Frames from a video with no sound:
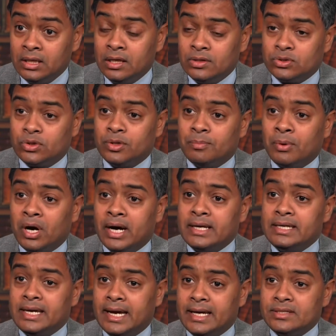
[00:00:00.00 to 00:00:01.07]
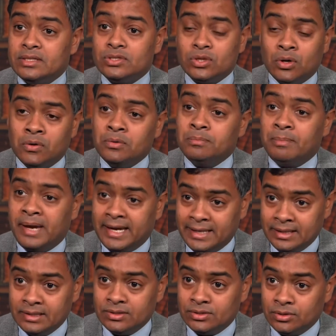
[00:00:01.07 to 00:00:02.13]
So the body has its own
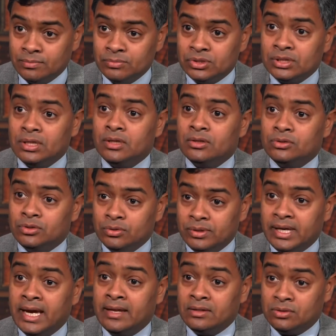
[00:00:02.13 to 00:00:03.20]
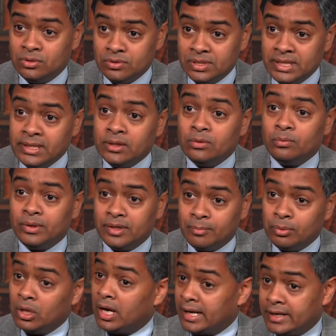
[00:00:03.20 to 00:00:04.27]
mechanisms to deal with a
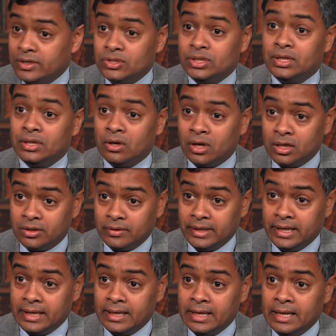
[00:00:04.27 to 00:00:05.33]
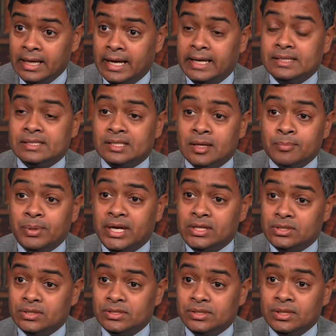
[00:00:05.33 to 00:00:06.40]
blockage in an artery. And some
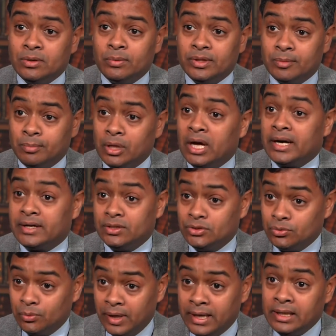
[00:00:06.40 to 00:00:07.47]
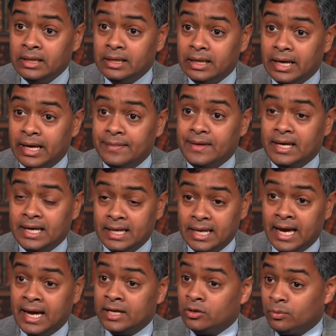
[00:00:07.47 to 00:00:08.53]
patients deal with a blockage well, and they get
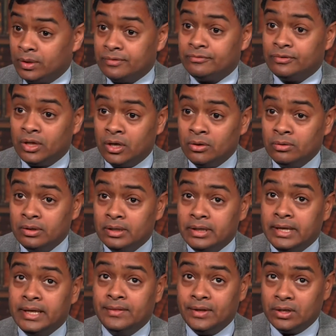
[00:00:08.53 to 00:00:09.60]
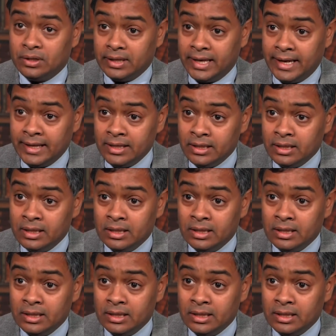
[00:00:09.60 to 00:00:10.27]
adequate flow in their leg.